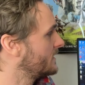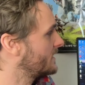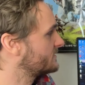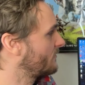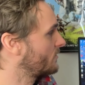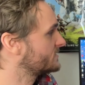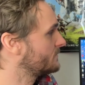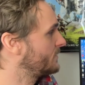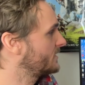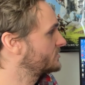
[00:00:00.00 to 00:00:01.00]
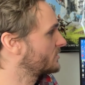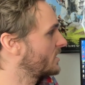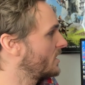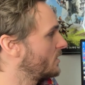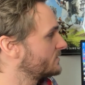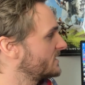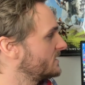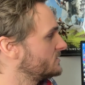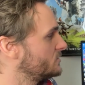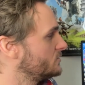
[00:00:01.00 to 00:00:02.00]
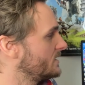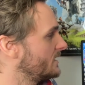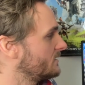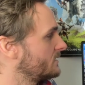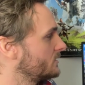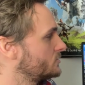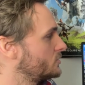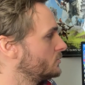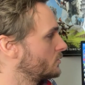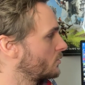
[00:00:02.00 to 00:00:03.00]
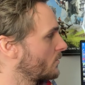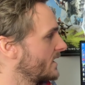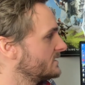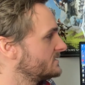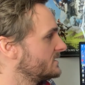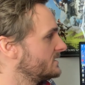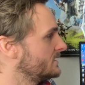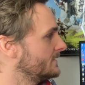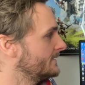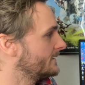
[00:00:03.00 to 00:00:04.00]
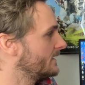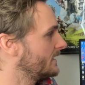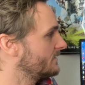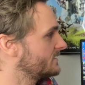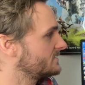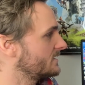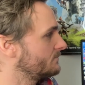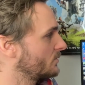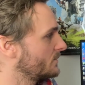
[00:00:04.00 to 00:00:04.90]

As far as the picture goes, I didn't do anything too crazy. They said pretty